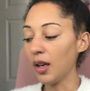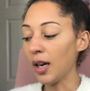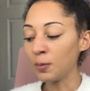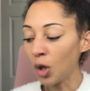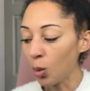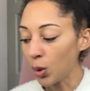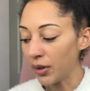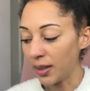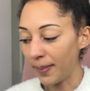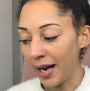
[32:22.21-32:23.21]
I'm not
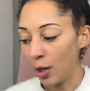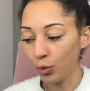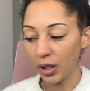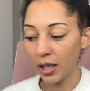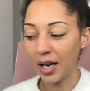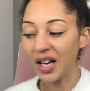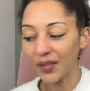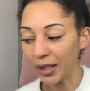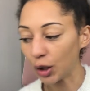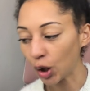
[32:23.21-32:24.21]
worried about running out of
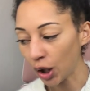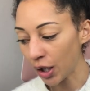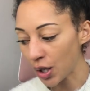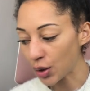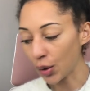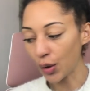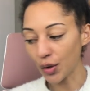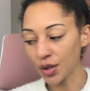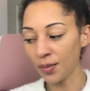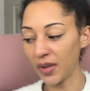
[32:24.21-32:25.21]
any colours or
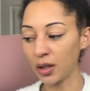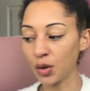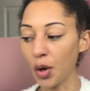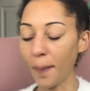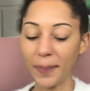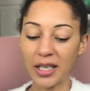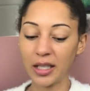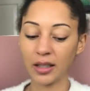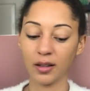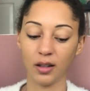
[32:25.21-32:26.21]
something not
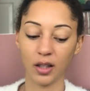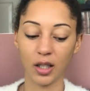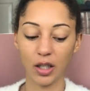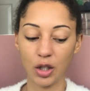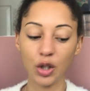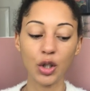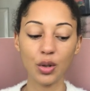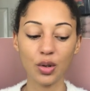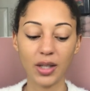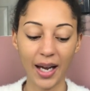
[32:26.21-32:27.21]
being
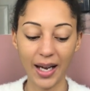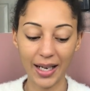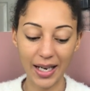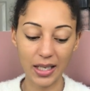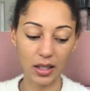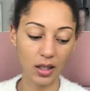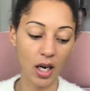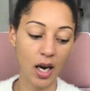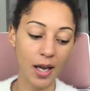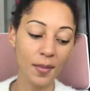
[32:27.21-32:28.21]
used at a later
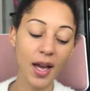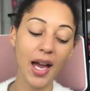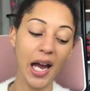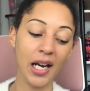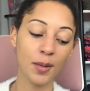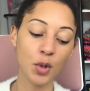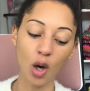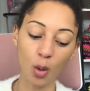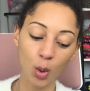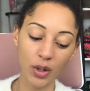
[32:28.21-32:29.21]
time, and I'm
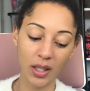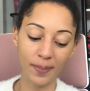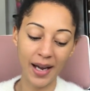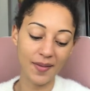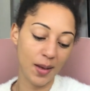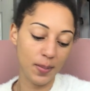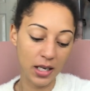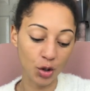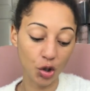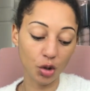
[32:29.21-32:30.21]
not worried about there
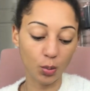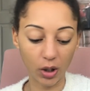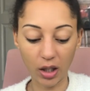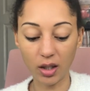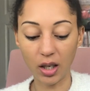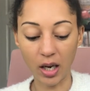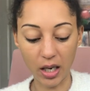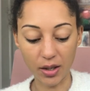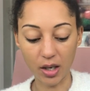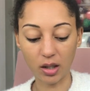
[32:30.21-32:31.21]
being duplicates
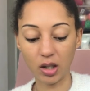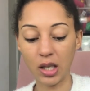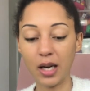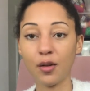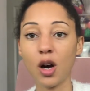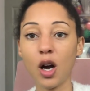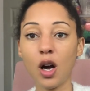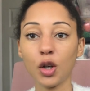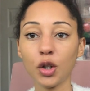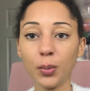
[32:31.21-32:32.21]
either. So there are
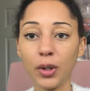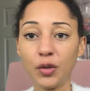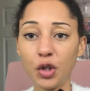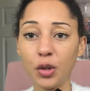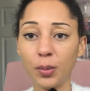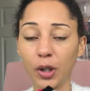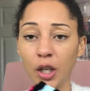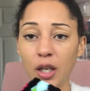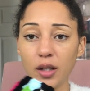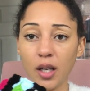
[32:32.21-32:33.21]
a couple of
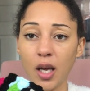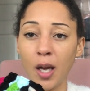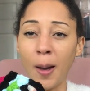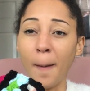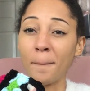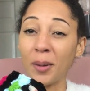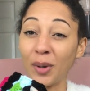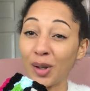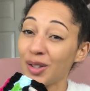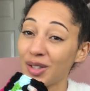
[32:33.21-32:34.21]
duplicates, but
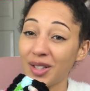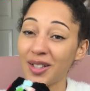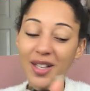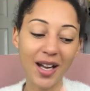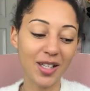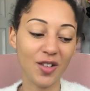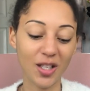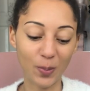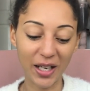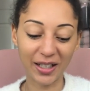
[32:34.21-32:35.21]
because of the size of this
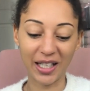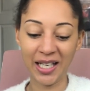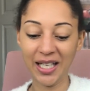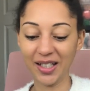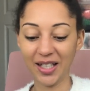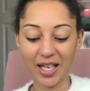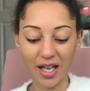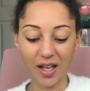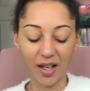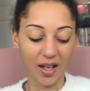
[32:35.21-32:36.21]
blanket,
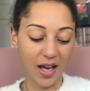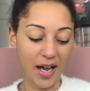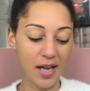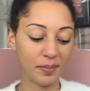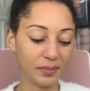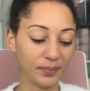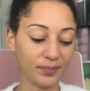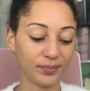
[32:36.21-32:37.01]
um,